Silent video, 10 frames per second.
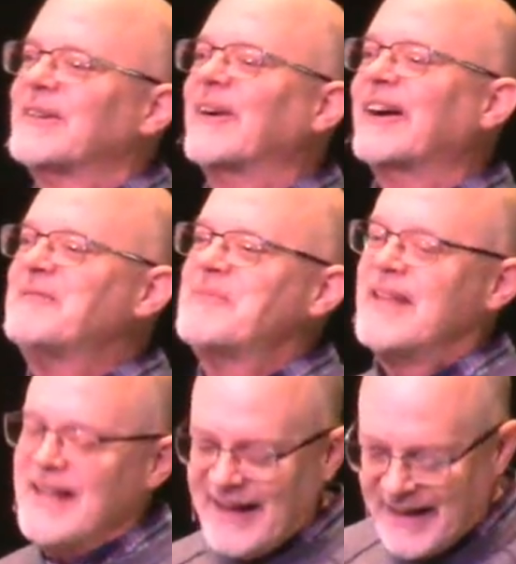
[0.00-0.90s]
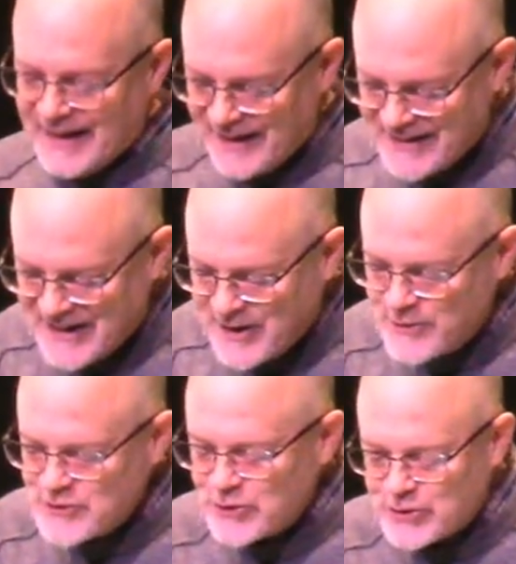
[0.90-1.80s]
right? Uh,
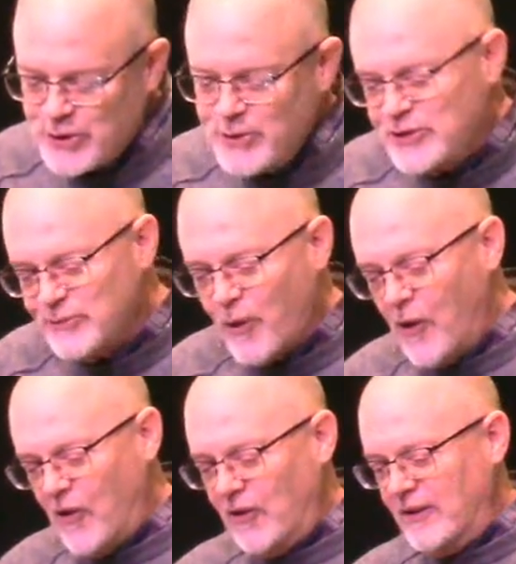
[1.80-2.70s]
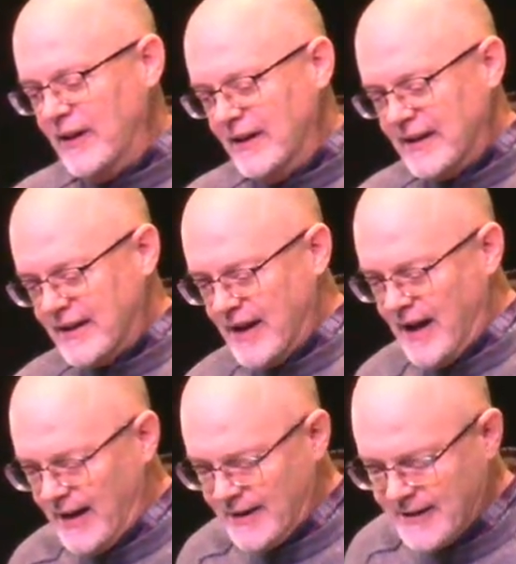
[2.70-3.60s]
here's your too small
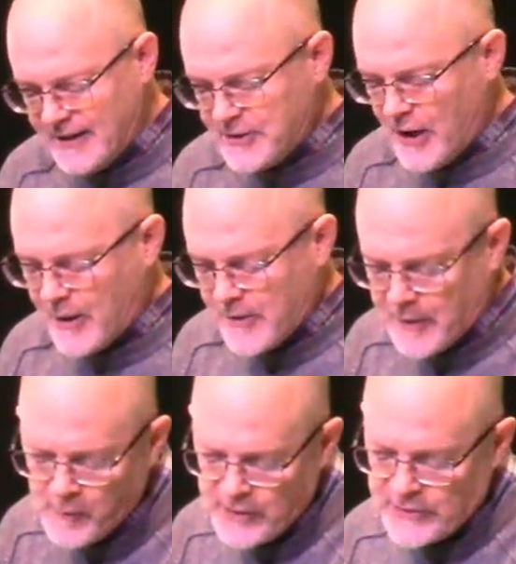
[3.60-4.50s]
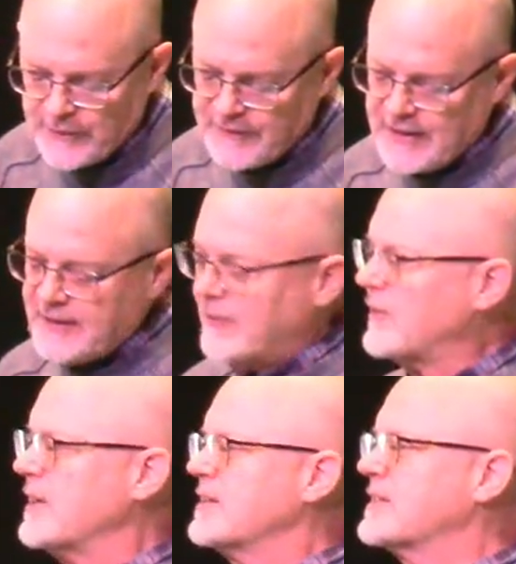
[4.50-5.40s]
God. I wonder if any of
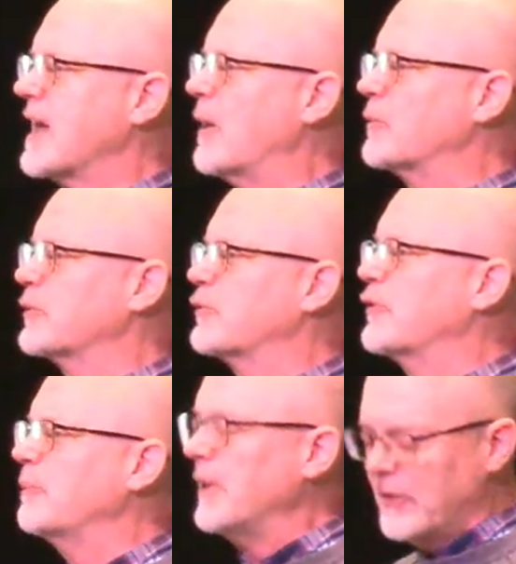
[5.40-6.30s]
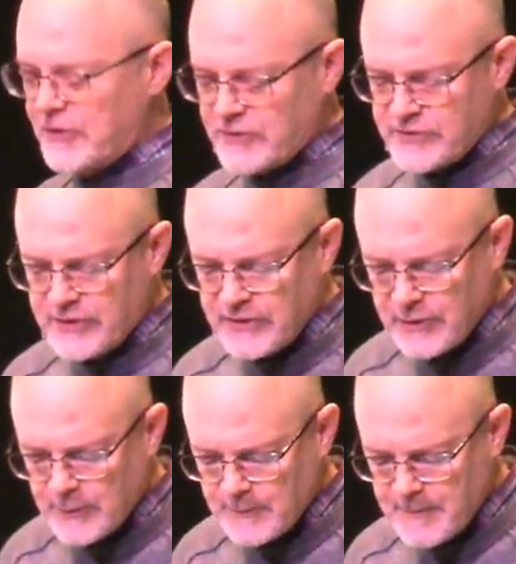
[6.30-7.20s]
these sound familiar to
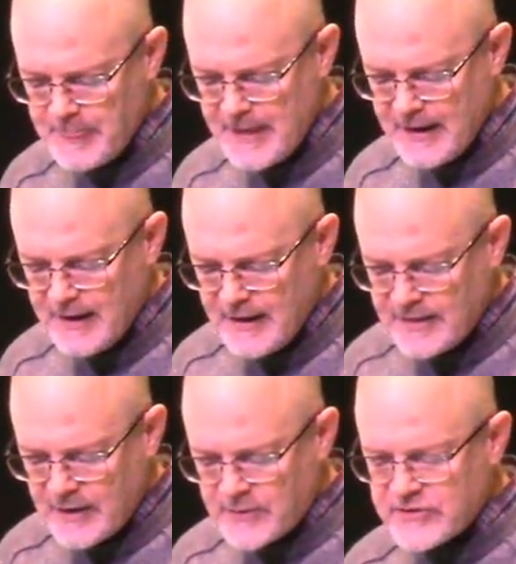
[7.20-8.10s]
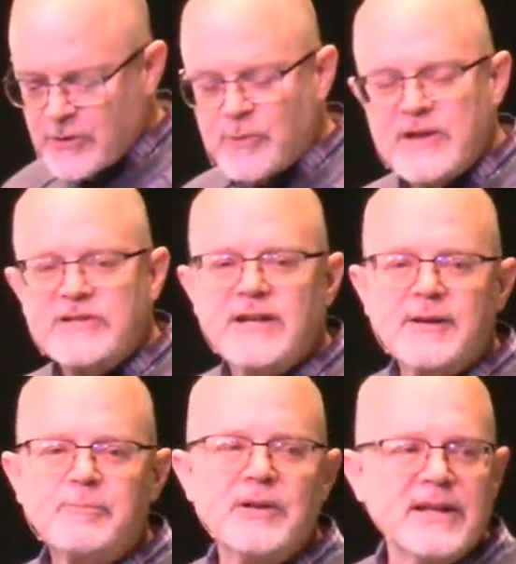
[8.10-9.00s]
you. There is the
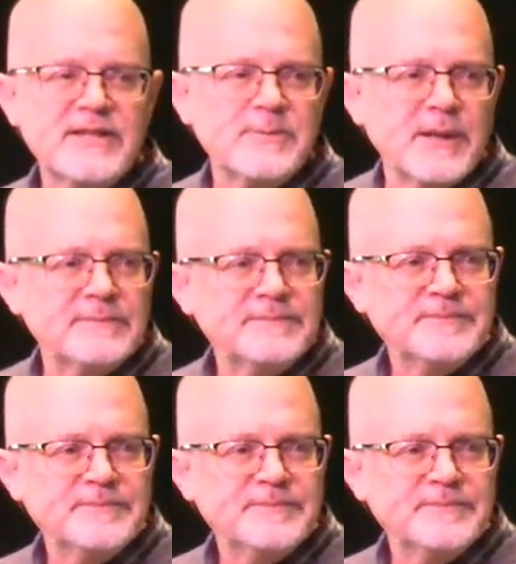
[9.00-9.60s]
resident policeman,